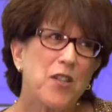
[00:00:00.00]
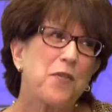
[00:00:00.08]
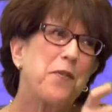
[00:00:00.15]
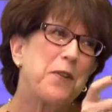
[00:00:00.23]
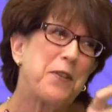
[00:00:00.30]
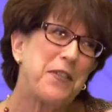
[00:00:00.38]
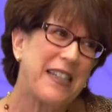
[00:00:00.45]
the
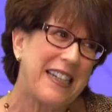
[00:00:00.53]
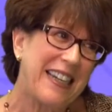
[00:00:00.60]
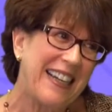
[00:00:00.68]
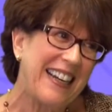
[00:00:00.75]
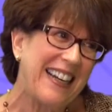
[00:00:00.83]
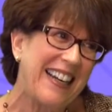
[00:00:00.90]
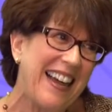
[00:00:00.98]
first
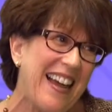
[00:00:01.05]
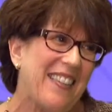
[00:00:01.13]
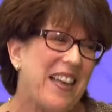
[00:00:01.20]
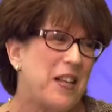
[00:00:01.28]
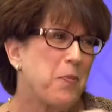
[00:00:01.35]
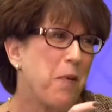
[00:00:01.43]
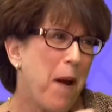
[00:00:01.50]
key, and
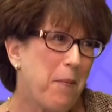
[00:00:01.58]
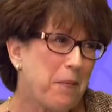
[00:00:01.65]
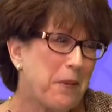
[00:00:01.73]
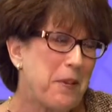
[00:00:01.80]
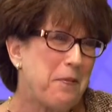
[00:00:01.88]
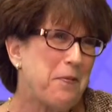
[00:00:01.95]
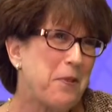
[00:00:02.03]
that's
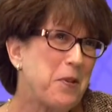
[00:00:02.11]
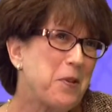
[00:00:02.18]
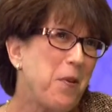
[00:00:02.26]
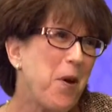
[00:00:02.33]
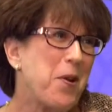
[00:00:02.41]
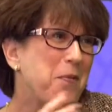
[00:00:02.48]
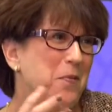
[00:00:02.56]
probably the first
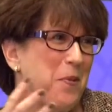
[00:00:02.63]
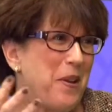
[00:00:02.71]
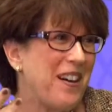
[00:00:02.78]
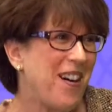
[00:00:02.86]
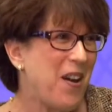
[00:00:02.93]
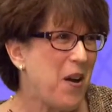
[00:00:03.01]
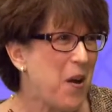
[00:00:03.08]
part of what
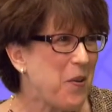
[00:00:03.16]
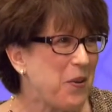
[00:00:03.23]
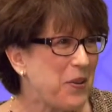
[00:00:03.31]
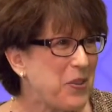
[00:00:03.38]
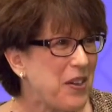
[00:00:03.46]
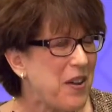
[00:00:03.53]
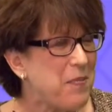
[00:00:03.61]
I
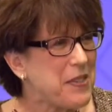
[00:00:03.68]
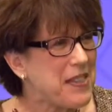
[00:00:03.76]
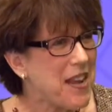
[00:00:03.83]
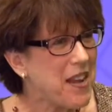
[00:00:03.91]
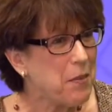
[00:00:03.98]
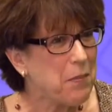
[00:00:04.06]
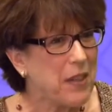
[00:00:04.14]
always am
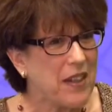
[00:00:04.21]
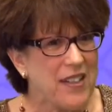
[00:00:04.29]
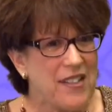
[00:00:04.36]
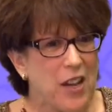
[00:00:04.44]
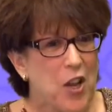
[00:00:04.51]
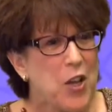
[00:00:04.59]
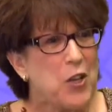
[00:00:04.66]
saying,
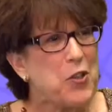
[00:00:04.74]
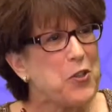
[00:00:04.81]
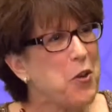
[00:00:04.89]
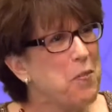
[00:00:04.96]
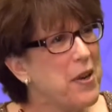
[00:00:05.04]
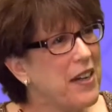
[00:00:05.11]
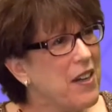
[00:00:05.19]
because
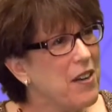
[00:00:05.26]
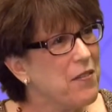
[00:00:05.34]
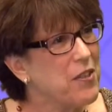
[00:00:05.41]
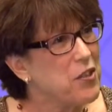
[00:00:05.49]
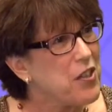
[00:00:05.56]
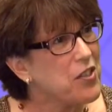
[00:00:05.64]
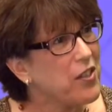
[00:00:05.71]
so many of
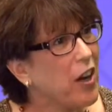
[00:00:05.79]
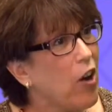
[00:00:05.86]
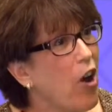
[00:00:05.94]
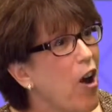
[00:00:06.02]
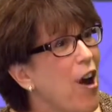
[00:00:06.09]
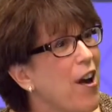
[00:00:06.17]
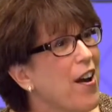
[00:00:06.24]
us just get
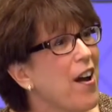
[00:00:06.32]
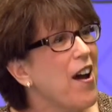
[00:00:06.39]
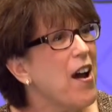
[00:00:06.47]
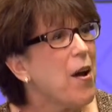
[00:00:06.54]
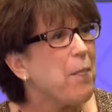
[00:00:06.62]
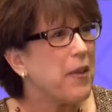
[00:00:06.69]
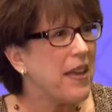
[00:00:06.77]
caught
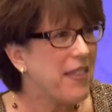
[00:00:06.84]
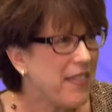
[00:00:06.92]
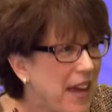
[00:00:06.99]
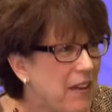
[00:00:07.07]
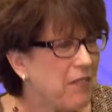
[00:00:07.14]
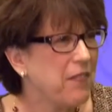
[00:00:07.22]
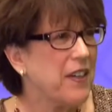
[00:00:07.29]
up in
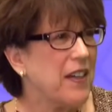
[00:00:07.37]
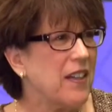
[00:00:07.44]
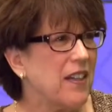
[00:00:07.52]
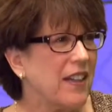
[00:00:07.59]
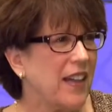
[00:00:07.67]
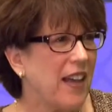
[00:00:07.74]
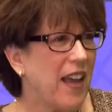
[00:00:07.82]
that
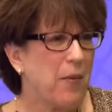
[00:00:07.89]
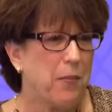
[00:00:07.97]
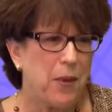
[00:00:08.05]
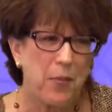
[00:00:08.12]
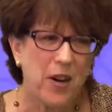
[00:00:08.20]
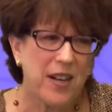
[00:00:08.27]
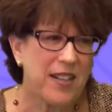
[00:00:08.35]
feeling, and
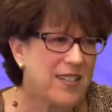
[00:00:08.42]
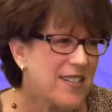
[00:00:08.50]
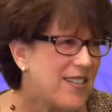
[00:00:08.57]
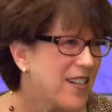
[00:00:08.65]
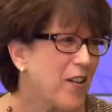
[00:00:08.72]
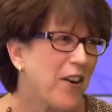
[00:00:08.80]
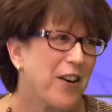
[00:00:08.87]
we want to
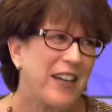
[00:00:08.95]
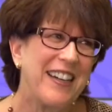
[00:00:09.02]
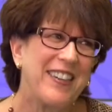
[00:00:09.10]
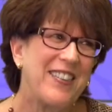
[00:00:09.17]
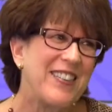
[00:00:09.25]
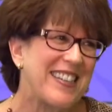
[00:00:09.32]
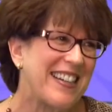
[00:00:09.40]
dig our
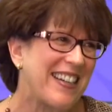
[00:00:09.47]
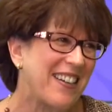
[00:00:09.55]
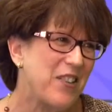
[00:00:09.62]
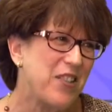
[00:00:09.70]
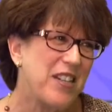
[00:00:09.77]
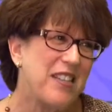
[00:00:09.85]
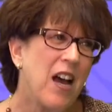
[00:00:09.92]
heels in
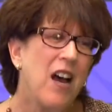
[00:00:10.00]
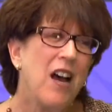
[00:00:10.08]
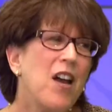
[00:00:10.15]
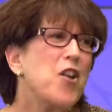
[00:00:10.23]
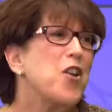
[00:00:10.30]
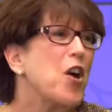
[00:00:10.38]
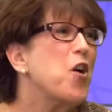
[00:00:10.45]
and just,
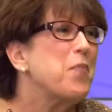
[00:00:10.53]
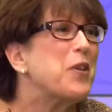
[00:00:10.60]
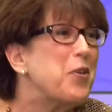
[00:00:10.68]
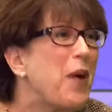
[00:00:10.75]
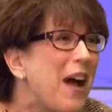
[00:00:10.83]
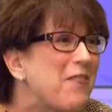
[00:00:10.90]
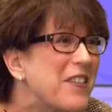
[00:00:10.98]
no, but
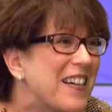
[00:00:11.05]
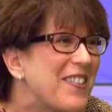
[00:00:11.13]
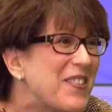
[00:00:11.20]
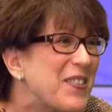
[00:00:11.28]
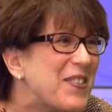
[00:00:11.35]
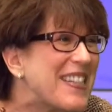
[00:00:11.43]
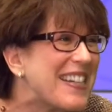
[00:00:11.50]
you have to
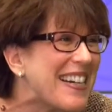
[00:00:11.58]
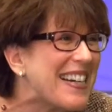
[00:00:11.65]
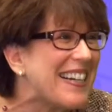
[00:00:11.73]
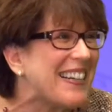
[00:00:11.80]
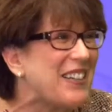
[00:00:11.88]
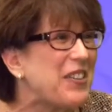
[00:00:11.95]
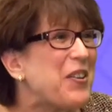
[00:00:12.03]

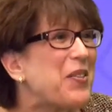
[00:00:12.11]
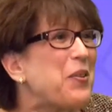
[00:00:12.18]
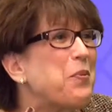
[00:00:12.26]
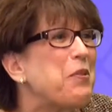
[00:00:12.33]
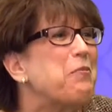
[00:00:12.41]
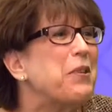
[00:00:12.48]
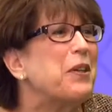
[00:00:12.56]
understand, you know, that
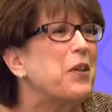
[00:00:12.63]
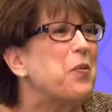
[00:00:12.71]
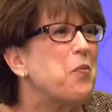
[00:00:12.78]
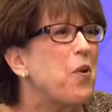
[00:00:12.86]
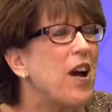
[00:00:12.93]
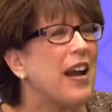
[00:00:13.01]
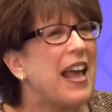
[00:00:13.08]
we really
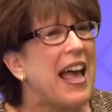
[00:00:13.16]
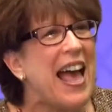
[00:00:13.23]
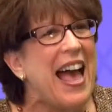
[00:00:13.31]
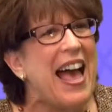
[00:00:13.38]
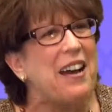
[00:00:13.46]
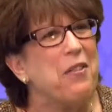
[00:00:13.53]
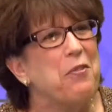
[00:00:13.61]
want,
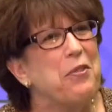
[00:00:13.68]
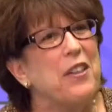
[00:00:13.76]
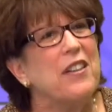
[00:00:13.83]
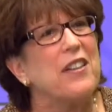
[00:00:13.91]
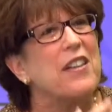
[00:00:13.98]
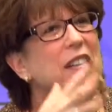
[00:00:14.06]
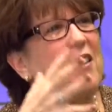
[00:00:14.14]
and it
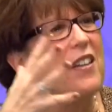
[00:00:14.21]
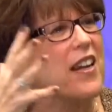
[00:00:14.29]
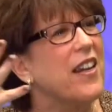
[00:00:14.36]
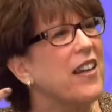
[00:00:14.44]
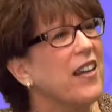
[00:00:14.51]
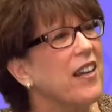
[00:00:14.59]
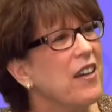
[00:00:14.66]
really is
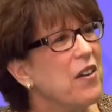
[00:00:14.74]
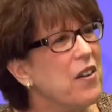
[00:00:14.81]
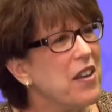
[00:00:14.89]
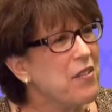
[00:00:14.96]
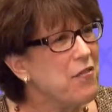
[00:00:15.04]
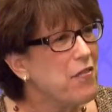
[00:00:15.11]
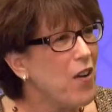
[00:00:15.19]
letting it
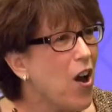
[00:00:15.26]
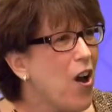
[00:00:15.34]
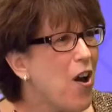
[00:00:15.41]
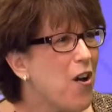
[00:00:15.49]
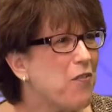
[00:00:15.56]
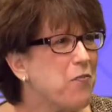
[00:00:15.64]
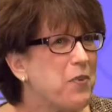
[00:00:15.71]

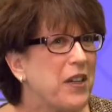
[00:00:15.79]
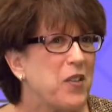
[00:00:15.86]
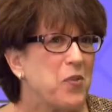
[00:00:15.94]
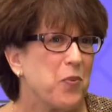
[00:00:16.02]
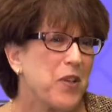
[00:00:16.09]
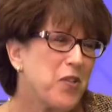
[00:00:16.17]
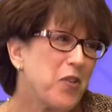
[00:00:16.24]
evolve,
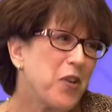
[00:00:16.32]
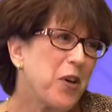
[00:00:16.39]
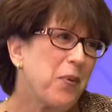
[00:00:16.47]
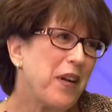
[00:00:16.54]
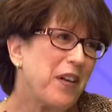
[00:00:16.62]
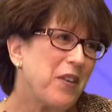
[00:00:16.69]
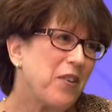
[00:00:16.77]
because once you
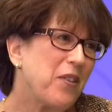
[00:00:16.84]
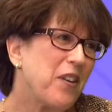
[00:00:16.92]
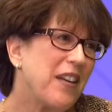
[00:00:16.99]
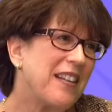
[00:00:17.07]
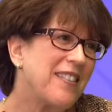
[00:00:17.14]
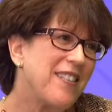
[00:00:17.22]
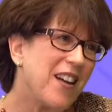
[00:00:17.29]
go in and
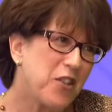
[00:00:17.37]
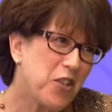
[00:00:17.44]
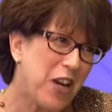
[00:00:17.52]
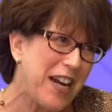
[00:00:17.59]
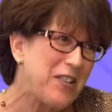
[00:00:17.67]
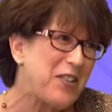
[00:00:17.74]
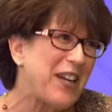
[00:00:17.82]
it's not
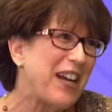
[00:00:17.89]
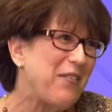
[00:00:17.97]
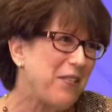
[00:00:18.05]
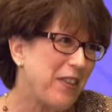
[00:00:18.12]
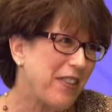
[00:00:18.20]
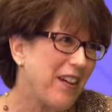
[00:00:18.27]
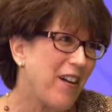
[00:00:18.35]
changing
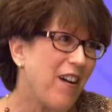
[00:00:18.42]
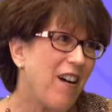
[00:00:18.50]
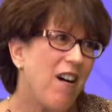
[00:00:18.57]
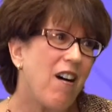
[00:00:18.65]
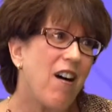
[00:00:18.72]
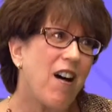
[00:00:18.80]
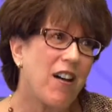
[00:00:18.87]
everything
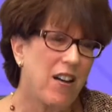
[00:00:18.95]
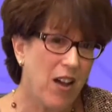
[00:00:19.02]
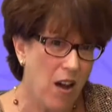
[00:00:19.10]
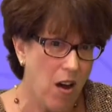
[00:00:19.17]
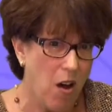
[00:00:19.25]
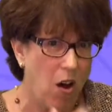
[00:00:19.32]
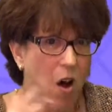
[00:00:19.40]

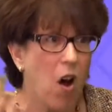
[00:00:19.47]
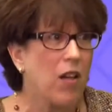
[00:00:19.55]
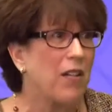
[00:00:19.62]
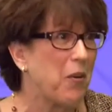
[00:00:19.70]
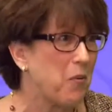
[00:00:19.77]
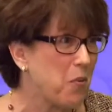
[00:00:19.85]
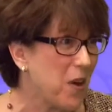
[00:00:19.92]

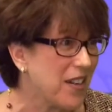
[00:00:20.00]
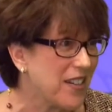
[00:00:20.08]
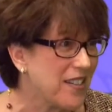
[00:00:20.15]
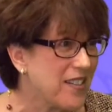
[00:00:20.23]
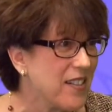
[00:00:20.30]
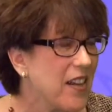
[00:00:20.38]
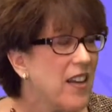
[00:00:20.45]
all at
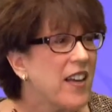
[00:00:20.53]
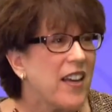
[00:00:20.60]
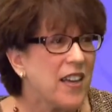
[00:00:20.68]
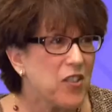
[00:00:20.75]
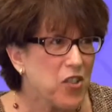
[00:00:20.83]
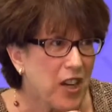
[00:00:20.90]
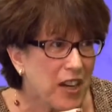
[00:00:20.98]
once.
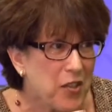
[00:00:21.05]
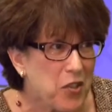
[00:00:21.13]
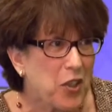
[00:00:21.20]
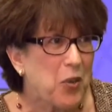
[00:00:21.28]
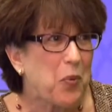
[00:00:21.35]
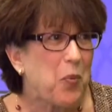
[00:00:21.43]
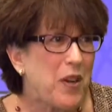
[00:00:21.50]
It's
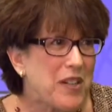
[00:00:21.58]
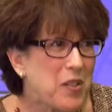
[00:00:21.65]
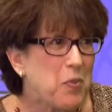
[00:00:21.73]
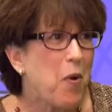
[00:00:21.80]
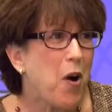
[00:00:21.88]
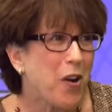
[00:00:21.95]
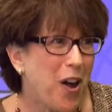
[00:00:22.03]
changing it one
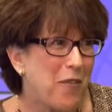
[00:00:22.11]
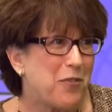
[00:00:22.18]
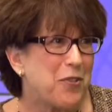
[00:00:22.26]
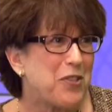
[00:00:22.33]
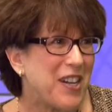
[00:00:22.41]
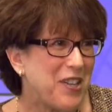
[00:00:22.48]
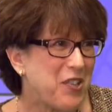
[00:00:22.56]
small
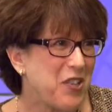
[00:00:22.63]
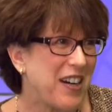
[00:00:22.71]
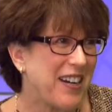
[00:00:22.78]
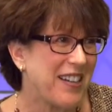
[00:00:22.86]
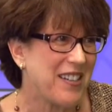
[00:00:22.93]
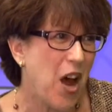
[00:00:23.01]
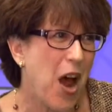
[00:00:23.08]
conversation
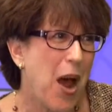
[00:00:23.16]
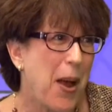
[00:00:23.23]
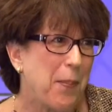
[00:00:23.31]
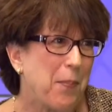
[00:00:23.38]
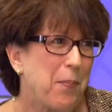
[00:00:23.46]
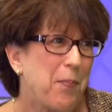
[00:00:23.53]
at a time.